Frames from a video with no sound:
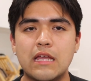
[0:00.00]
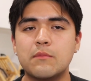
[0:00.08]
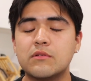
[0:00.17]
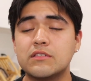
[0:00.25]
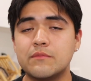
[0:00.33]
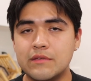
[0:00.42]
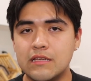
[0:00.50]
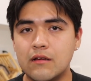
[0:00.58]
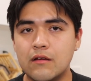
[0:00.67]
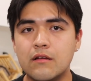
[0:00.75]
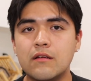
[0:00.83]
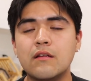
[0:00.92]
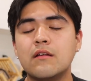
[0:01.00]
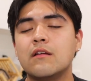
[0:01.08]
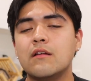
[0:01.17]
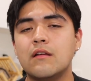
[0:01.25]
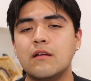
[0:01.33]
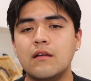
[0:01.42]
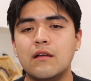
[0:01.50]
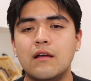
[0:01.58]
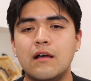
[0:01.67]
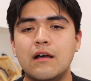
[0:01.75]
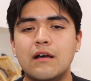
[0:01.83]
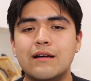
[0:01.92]
able to meet her.
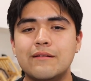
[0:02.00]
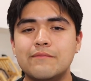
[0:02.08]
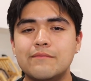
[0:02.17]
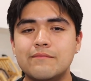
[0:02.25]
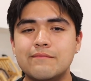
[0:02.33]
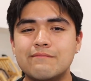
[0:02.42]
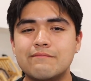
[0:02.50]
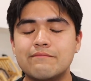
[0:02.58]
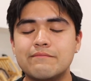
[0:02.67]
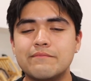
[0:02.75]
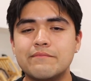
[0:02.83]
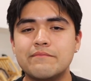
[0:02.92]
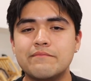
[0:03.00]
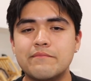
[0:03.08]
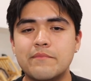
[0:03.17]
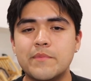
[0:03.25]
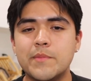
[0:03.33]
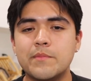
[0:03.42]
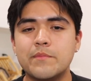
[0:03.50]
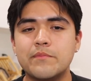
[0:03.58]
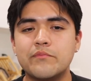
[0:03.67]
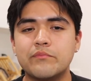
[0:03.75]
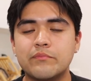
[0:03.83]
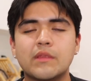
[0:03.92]

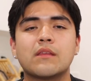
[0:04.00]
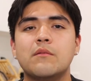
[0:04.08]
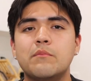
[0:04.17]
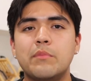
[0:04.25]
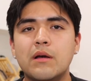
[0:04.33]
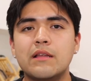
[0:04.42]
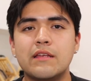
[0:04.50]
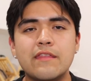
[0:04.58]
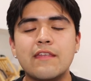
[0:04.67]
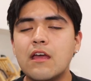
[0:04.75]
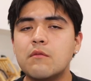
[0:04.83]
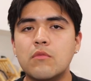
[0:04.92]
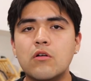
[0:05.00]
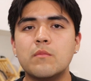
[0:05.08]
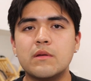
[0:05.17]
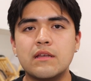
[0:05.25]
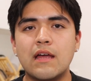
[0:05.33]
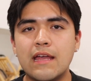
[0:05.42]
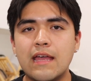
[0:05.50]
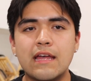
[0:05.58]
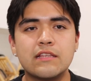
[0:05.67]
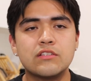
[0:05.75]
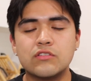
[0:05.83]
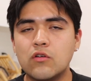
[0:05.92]
But in that moment, I
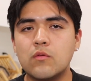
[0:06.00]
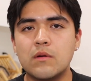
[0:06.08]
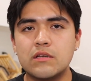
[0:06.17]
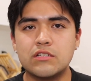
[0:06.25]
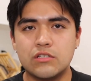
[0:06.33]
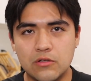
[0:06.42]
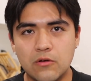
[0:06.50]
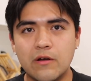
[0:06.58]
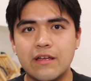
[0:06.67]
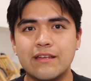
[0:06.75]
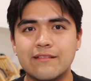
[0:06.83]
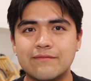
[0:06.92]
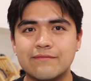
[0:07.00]
had so much joy.